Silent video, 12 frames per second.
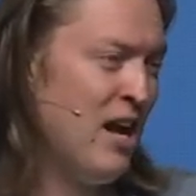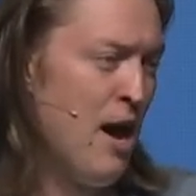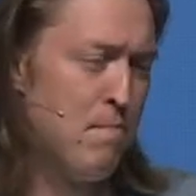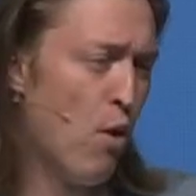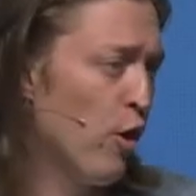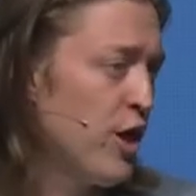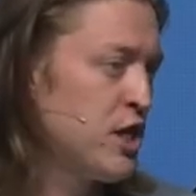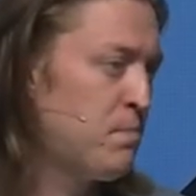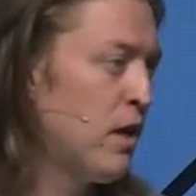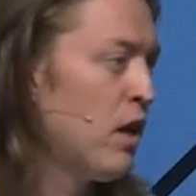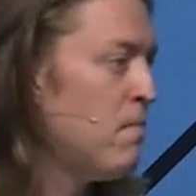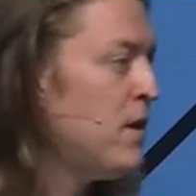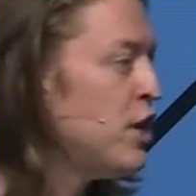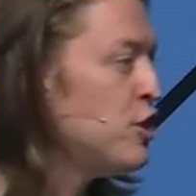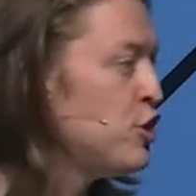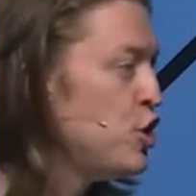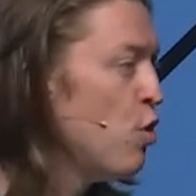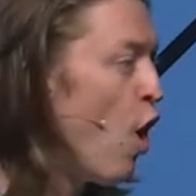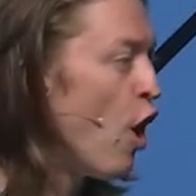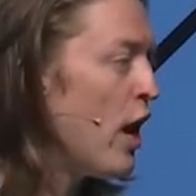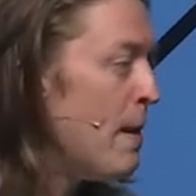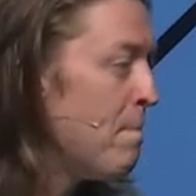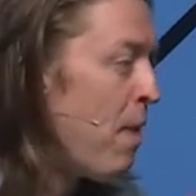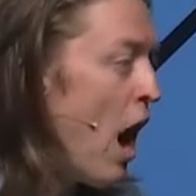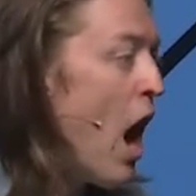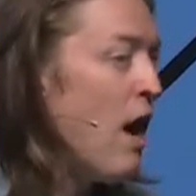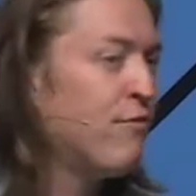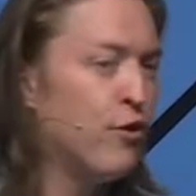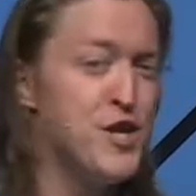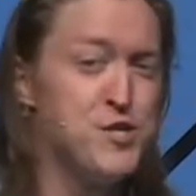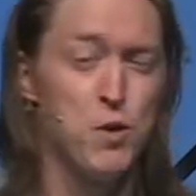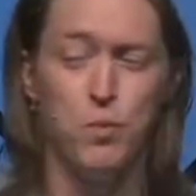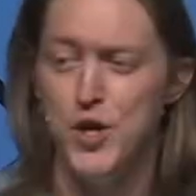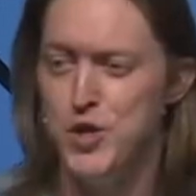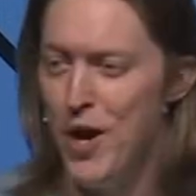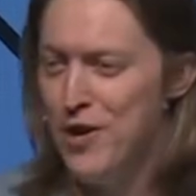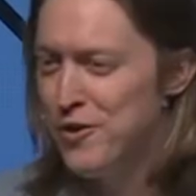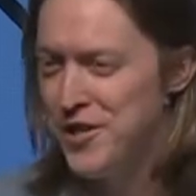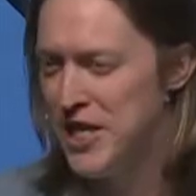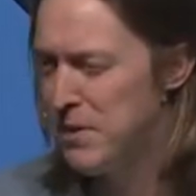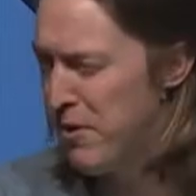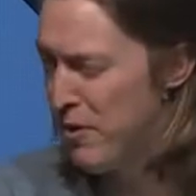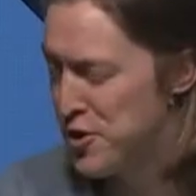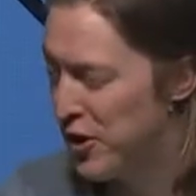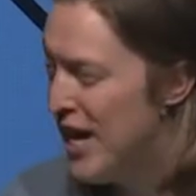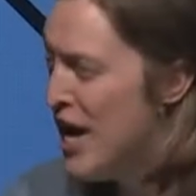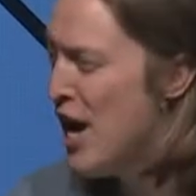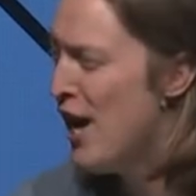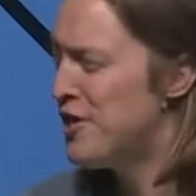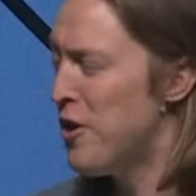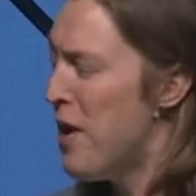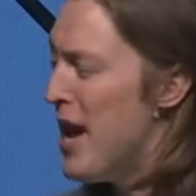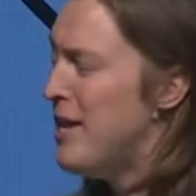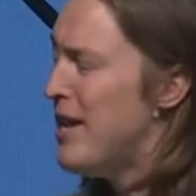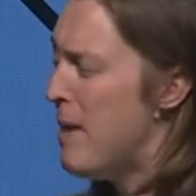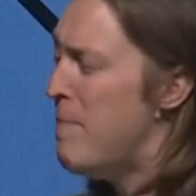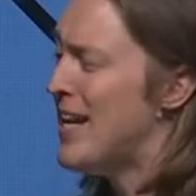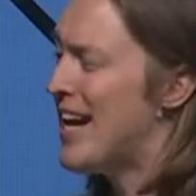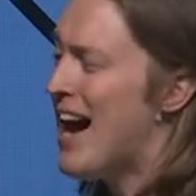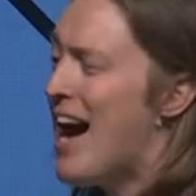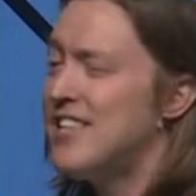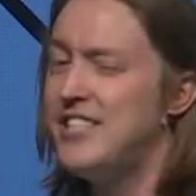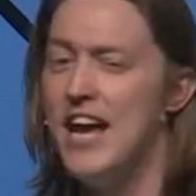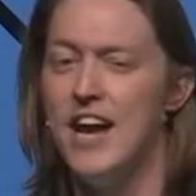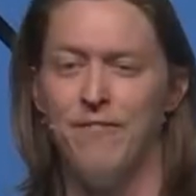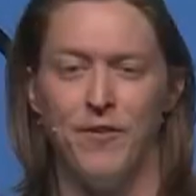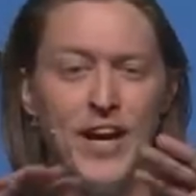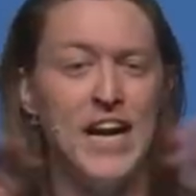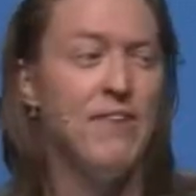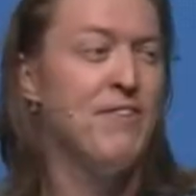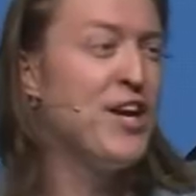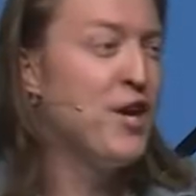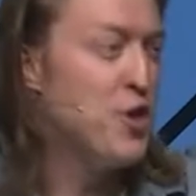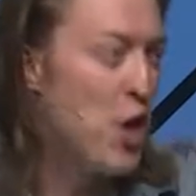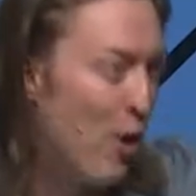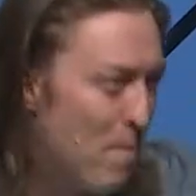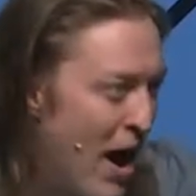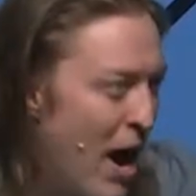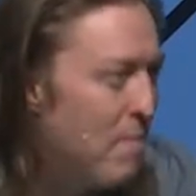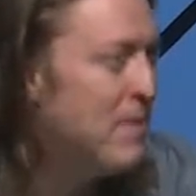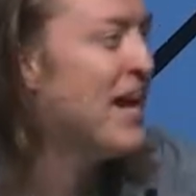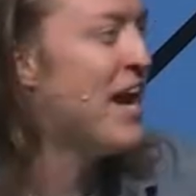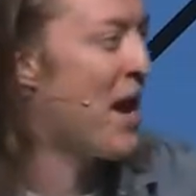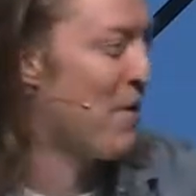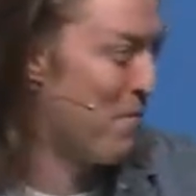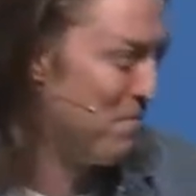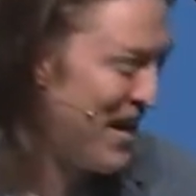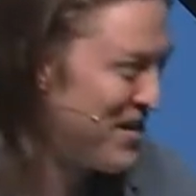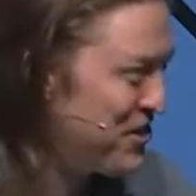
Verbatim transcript: Poor in spirit means you are impoverished with what you understand spiritually. So it'd, be like God saying, Forget everything you know about me and I will bless